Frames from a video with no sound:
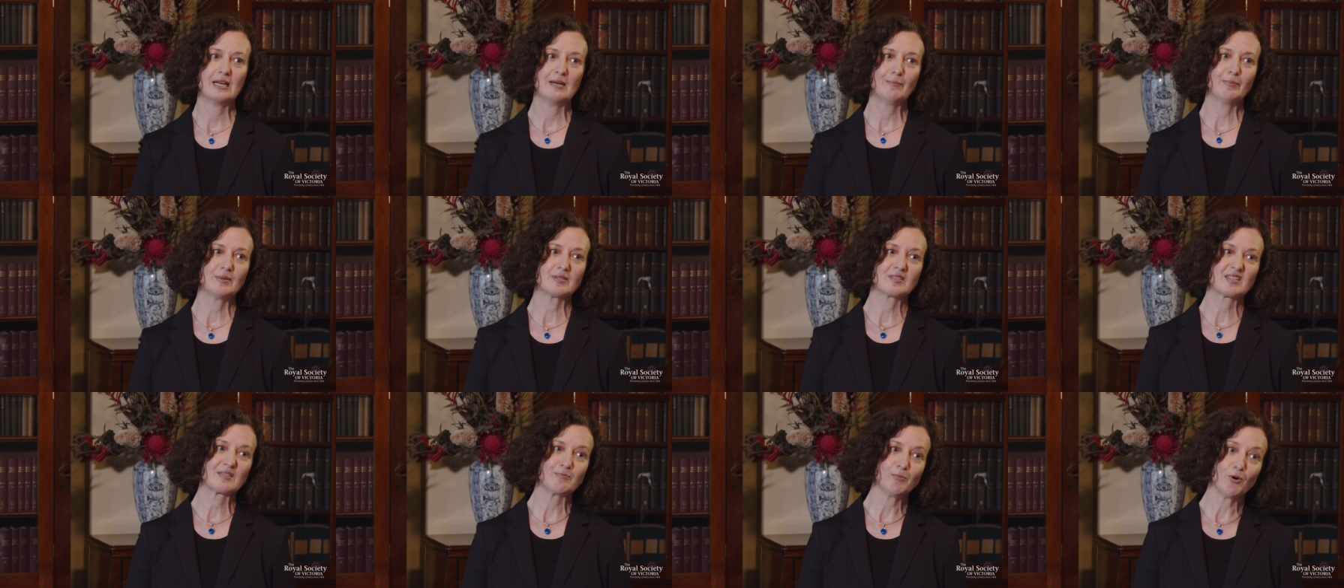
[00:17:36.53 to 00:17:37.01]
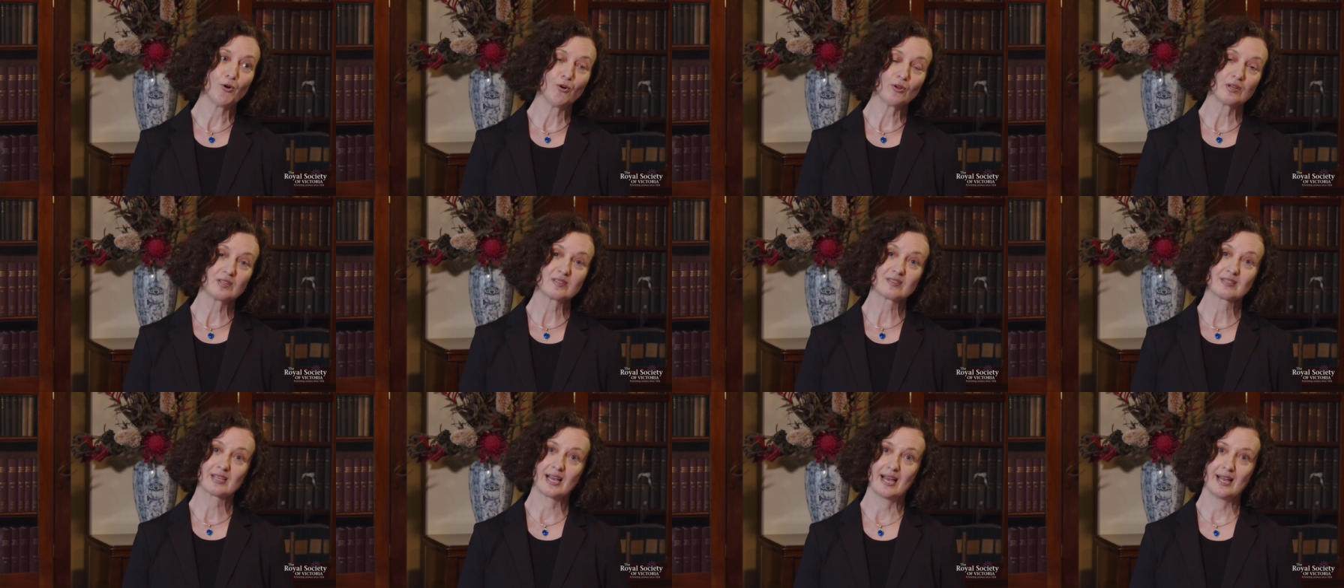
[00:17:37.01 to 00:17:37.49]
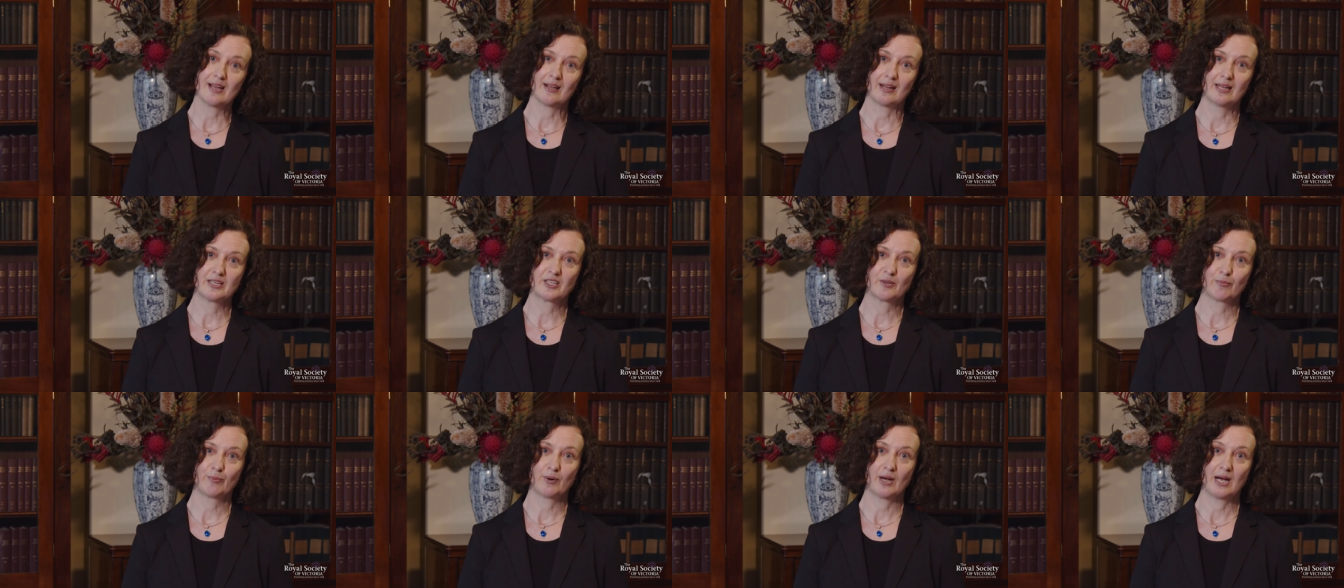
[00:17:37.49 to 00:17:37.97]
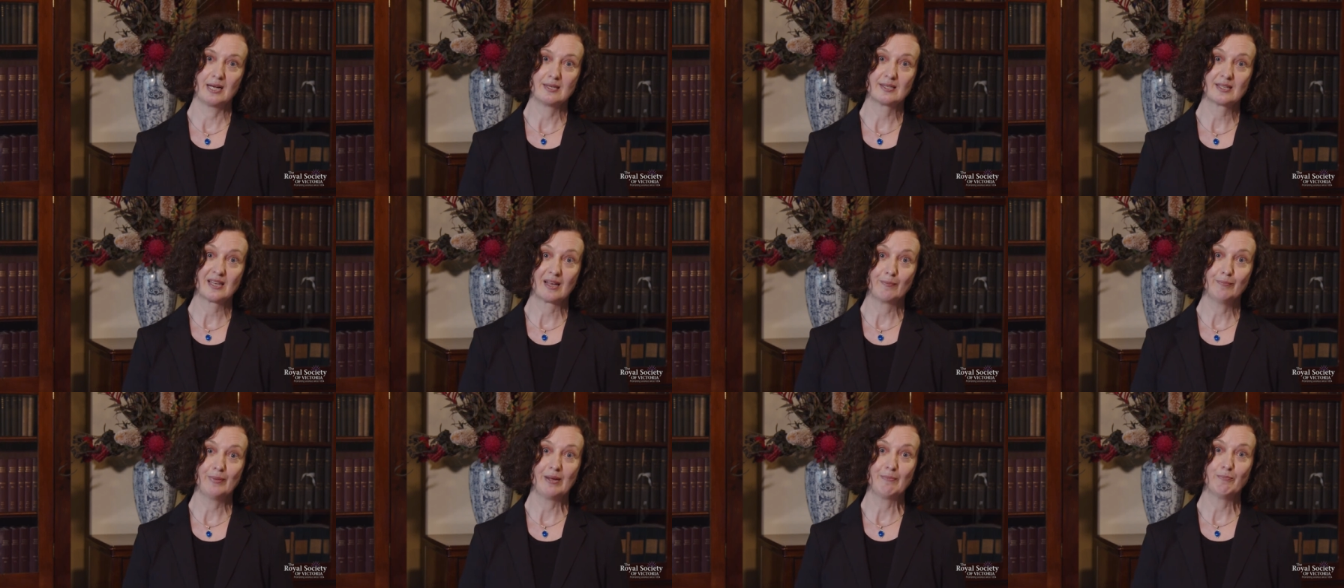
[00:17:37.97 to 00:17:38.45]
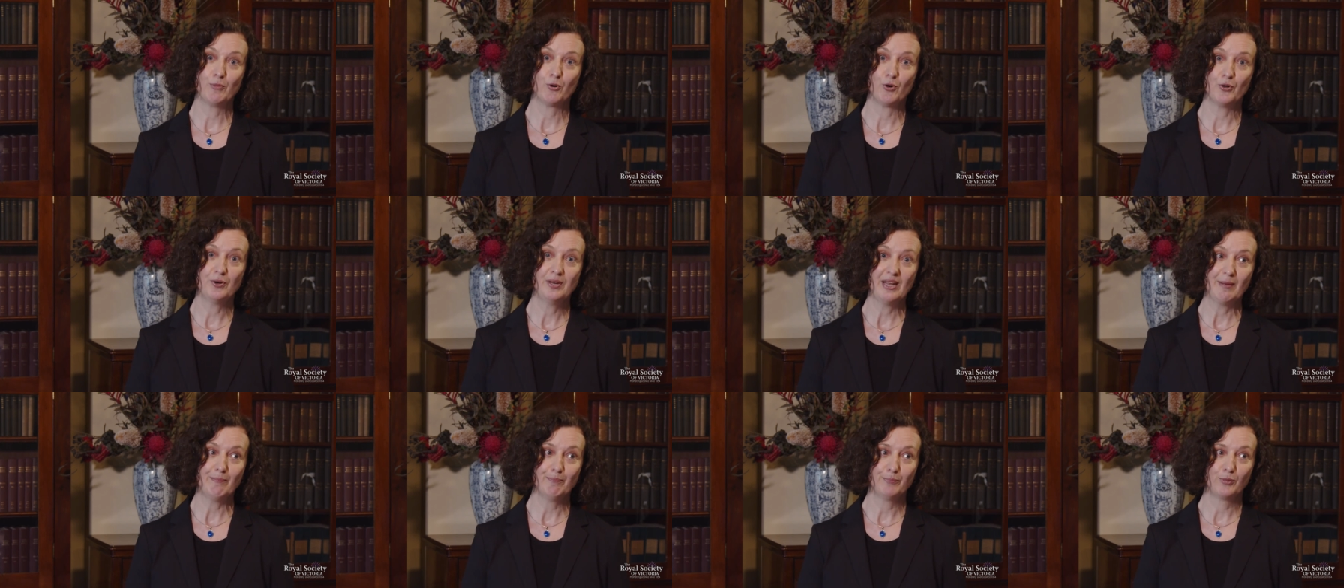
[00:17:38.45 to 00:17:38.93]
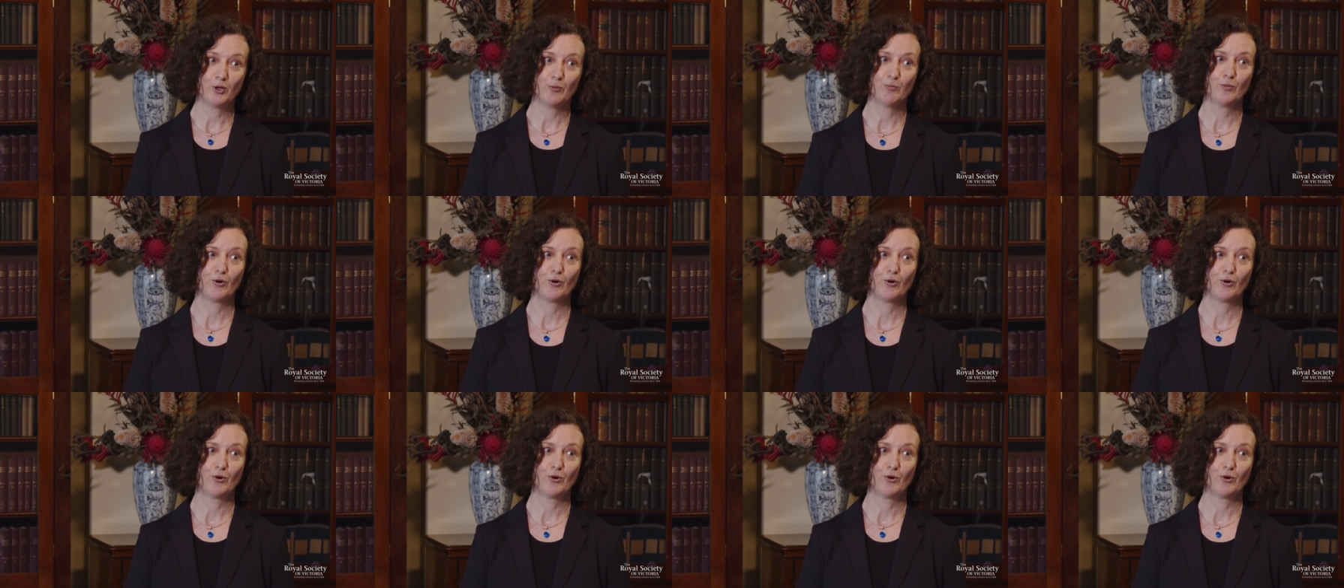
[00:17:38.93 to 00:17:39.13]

But smaller-scale enterprises can be more nimble,